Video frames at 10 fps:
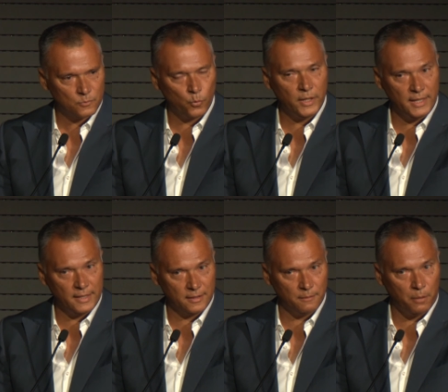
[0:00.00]
We
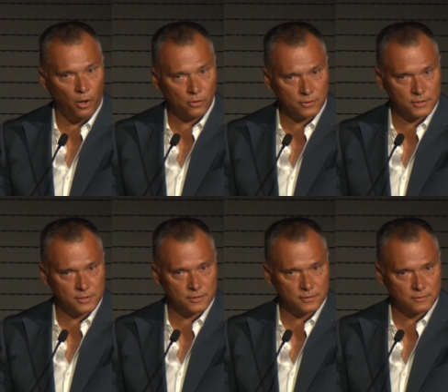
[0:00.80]
in the
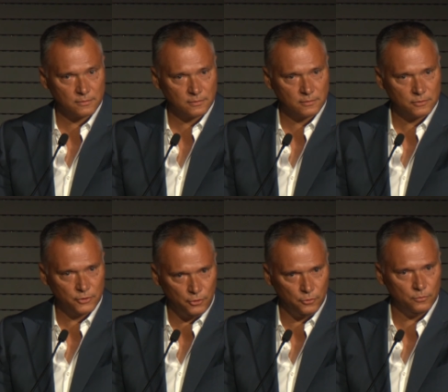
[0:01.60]
box
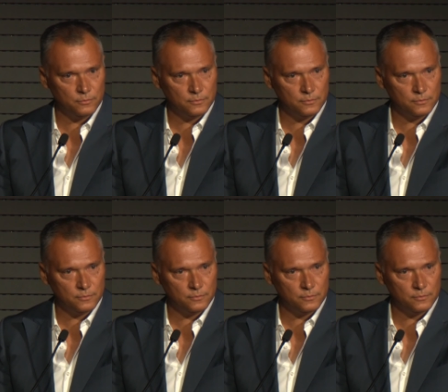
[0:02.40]
knew.